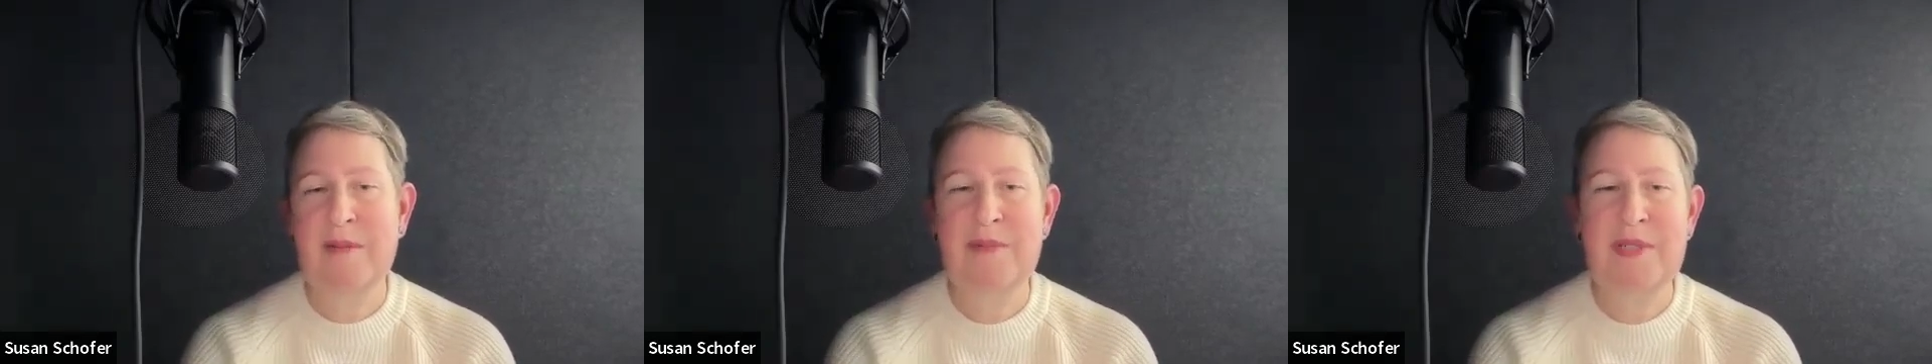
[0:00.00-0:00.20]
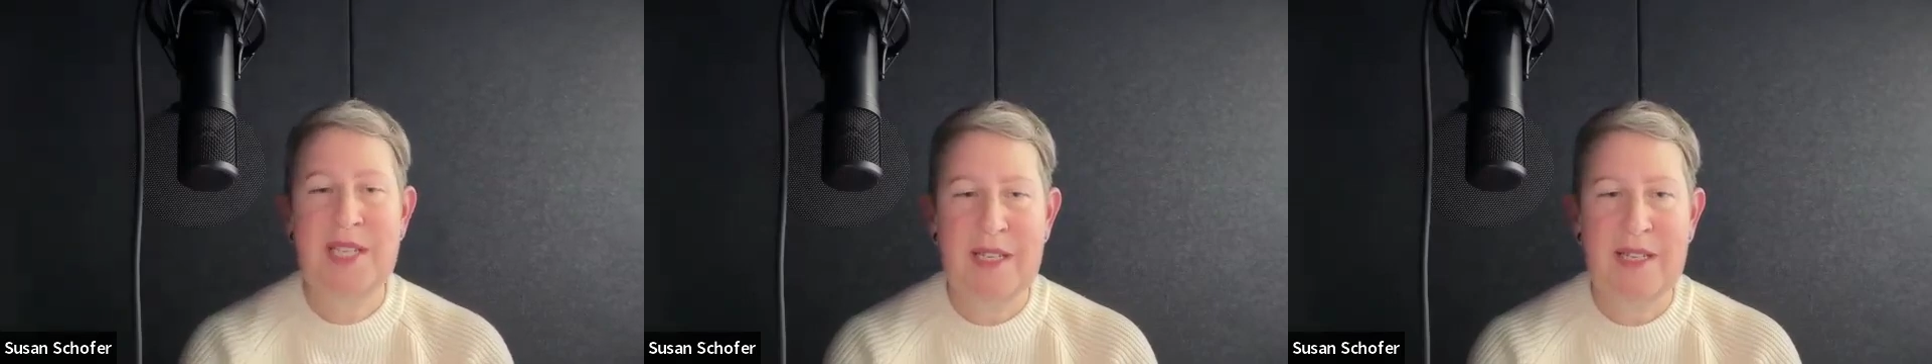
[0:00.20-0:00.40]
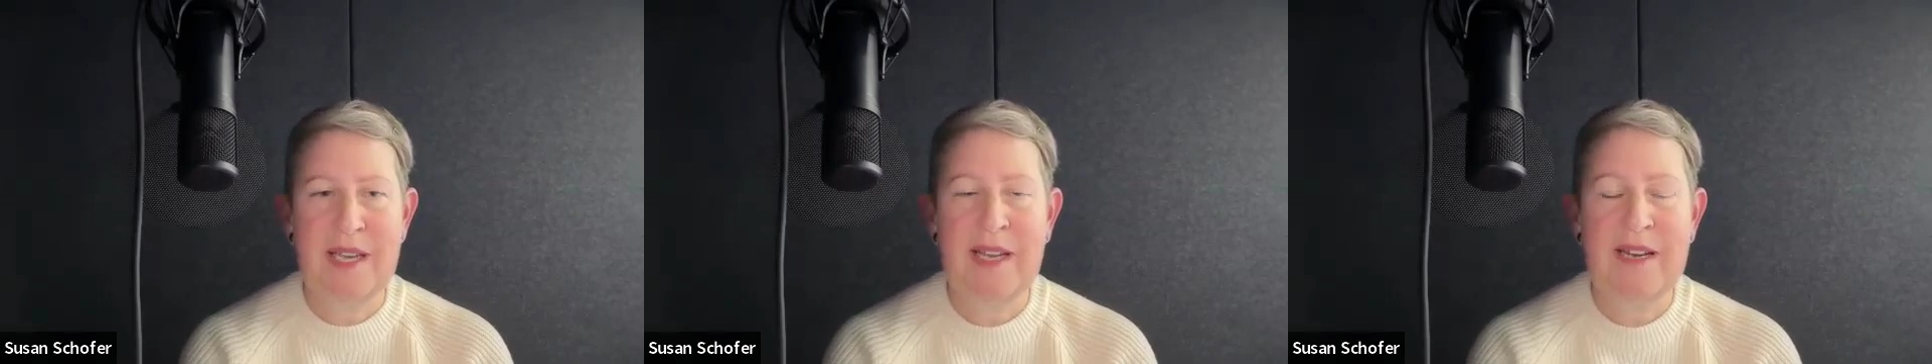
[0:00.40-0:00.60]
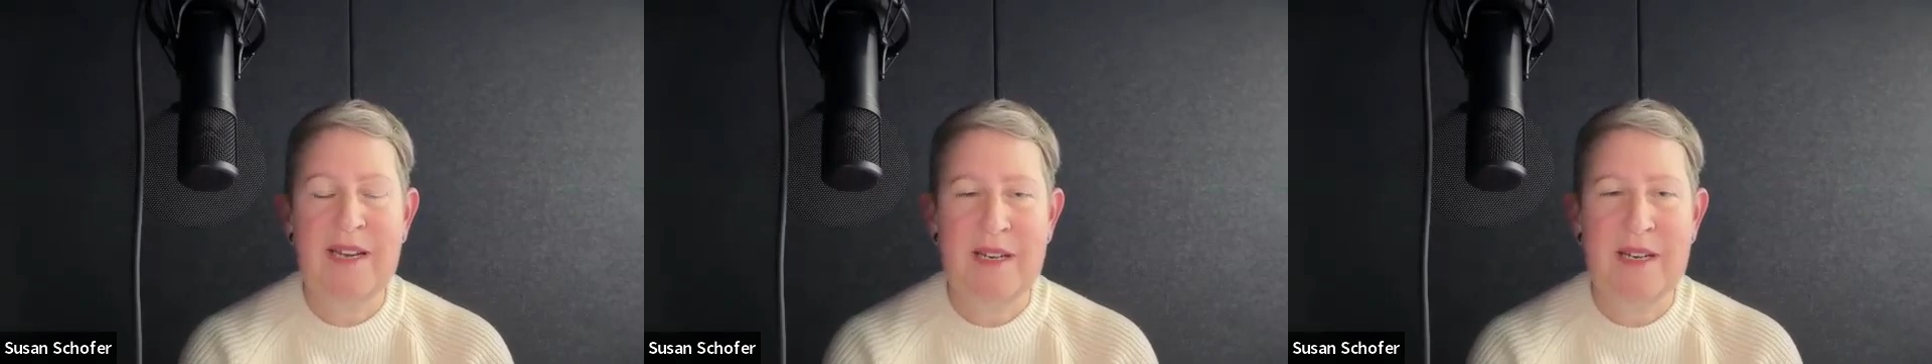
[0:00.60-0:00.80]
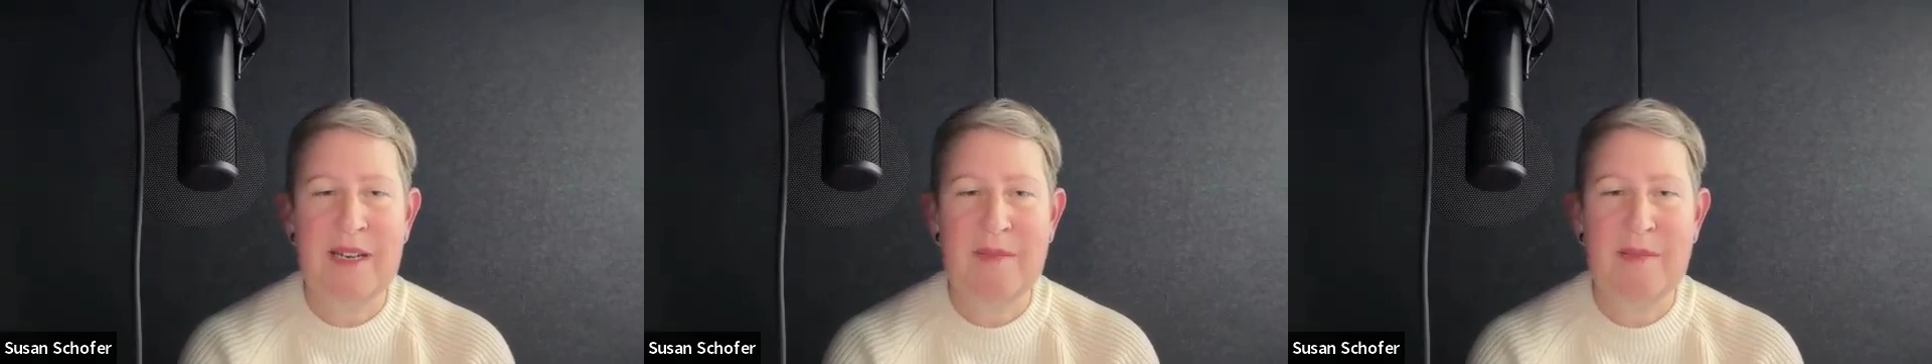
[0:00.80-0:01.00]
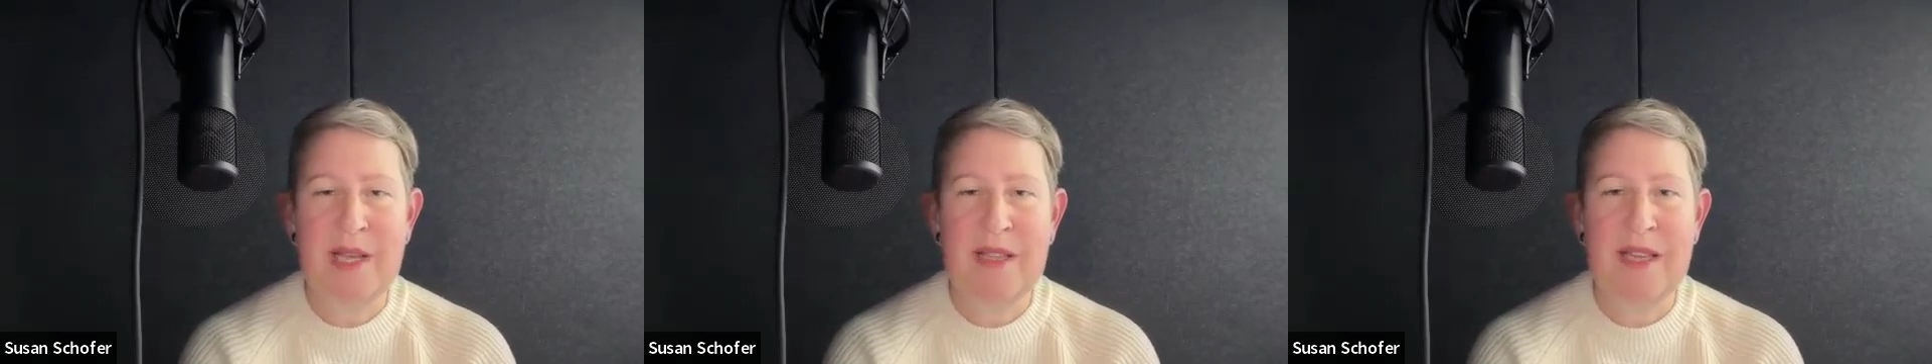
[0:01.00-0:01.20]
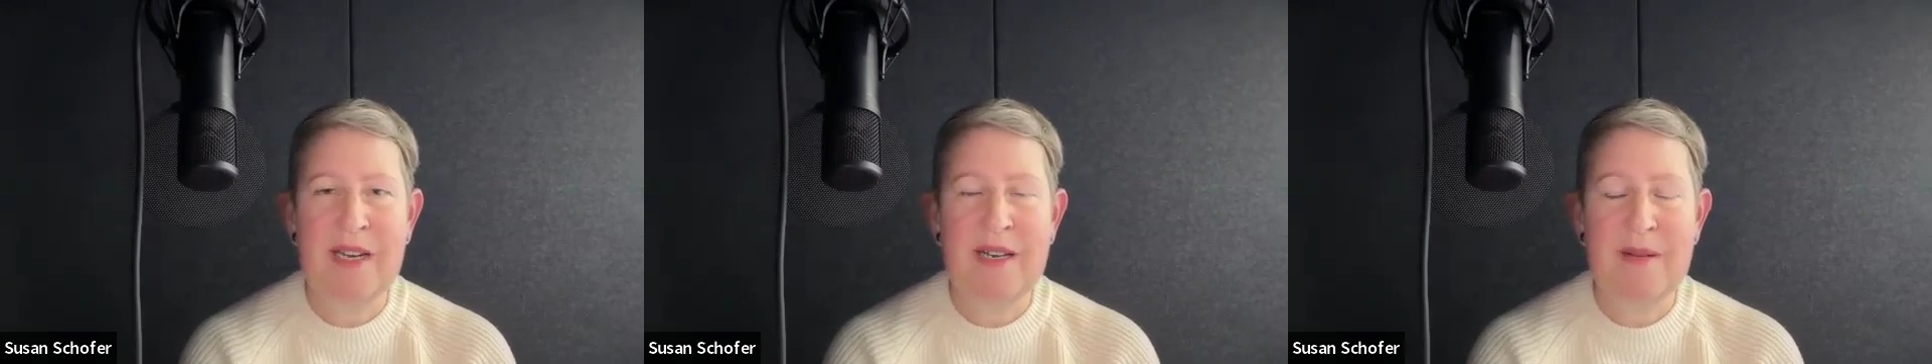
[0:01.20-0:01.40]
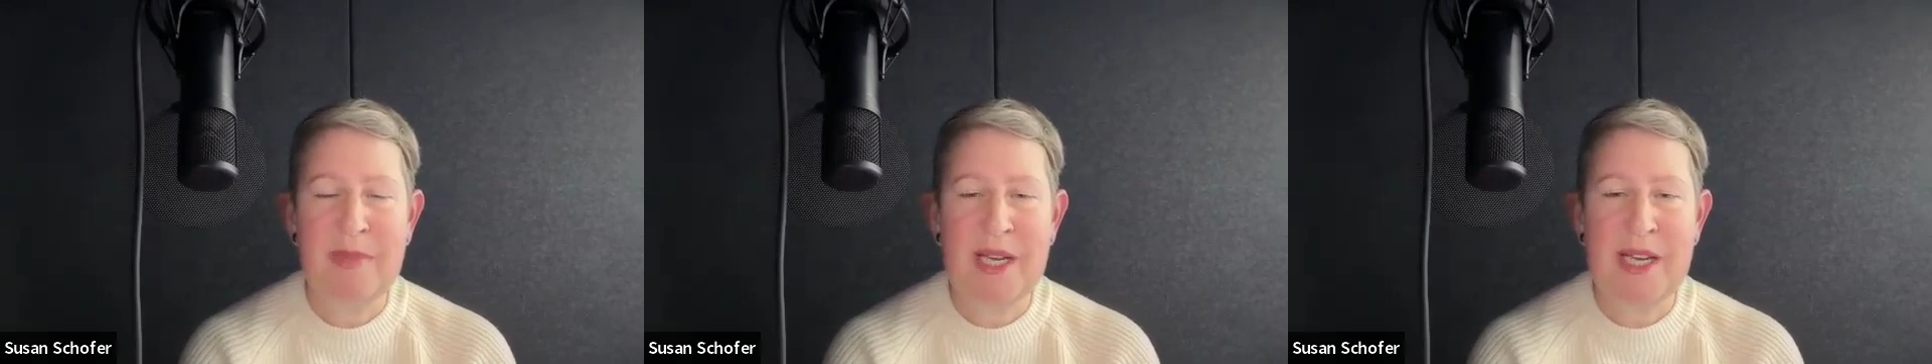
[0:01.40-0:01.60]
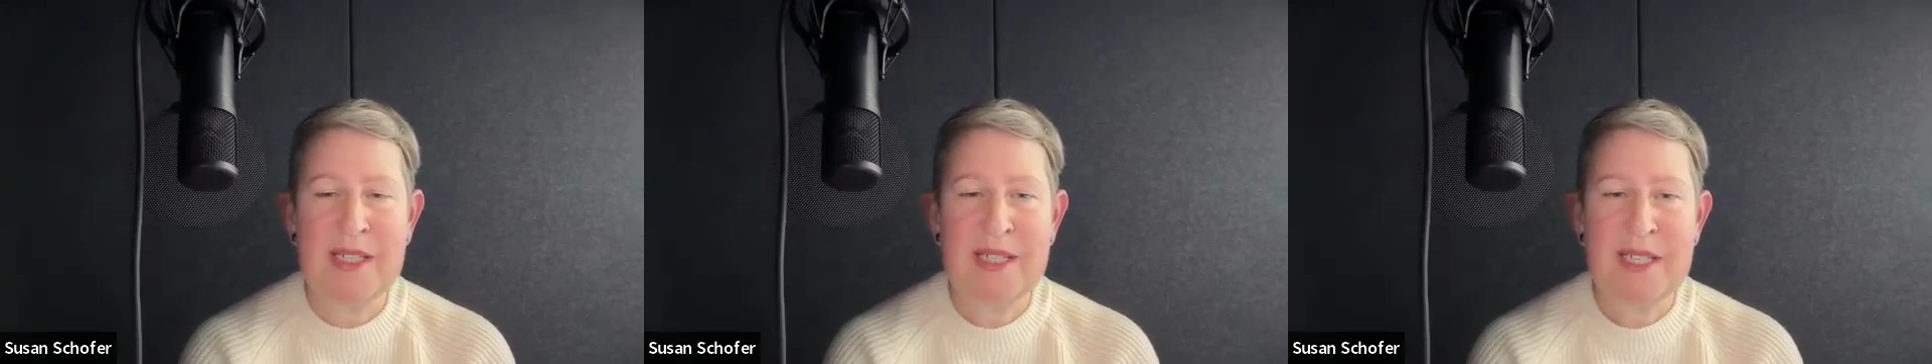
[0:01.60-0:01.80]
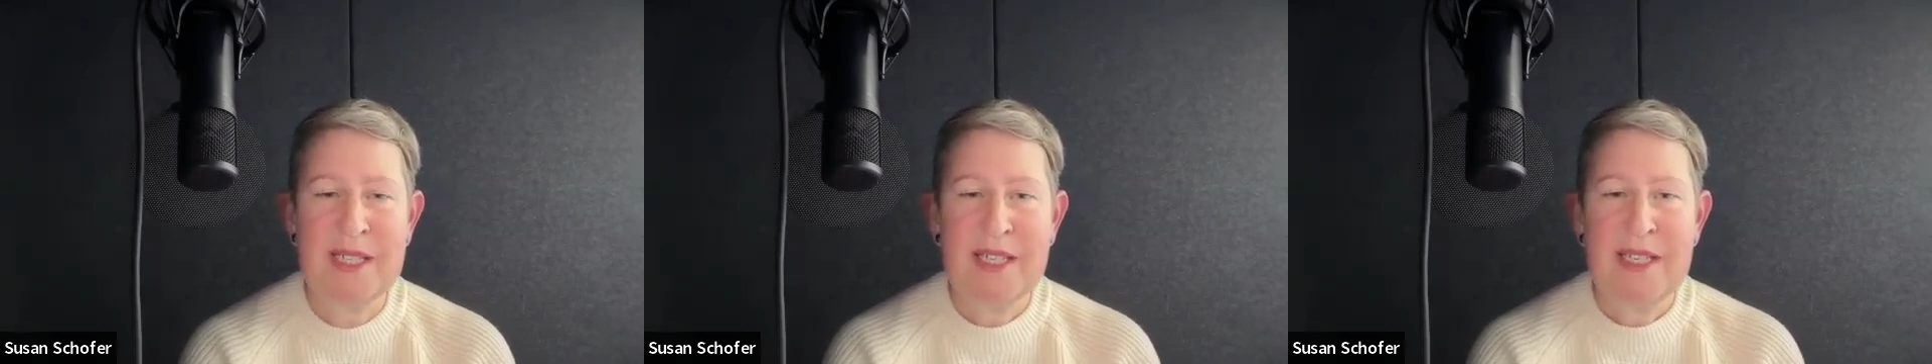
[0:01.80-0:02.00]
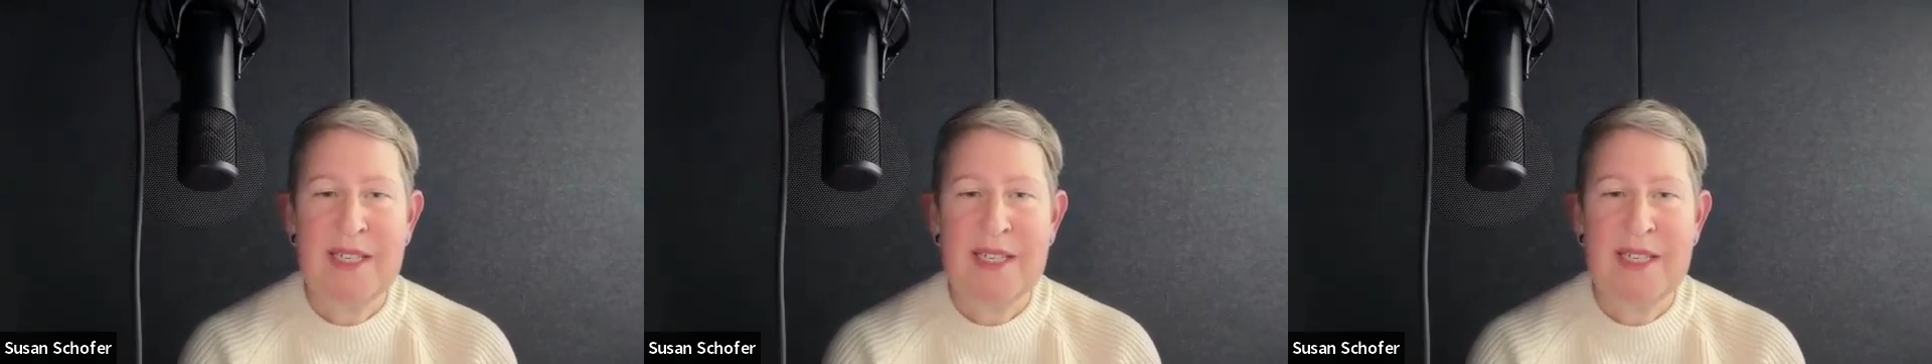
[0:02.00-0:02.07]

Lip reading: uptake that and make that impact.